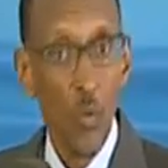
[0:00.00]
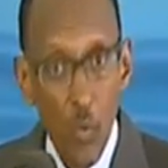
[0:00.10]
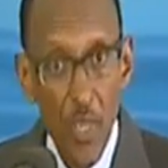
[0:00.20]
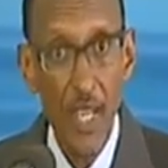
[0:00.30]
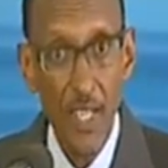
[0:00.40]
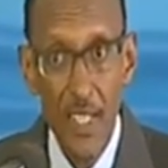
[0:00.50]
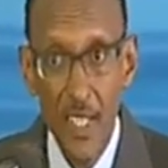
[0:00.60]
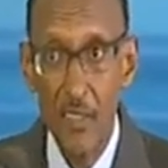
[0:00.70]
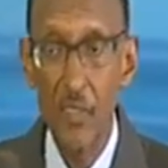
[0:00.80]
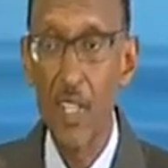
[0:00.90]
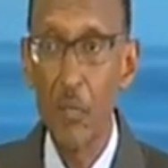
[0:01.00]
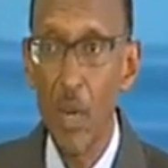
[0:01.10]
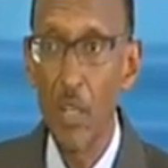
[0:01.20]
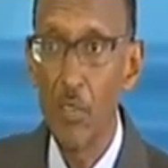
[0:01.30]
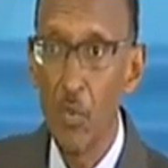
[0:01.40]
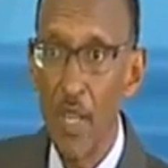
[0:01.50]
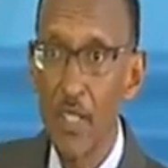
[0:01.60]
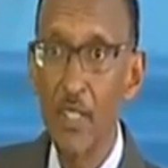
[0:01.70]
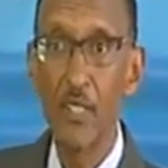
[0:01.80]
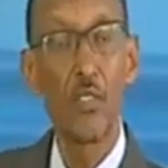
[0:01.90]
We are genuine about
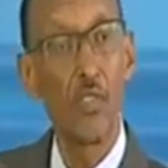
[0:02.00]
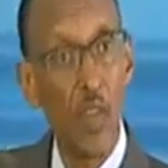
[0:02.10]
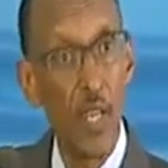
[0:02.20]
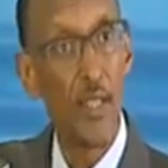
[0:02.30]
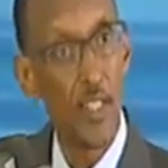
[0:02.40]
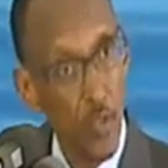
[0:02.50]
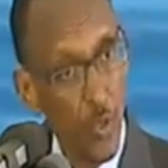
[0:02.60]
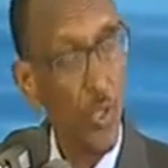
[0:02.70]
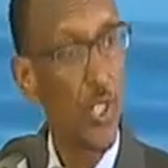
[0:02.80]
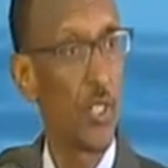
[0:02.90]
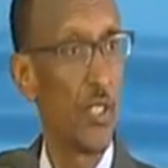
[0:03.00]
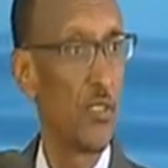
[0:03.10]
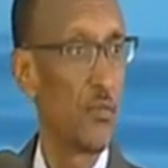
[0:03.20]
wanting to find a solution.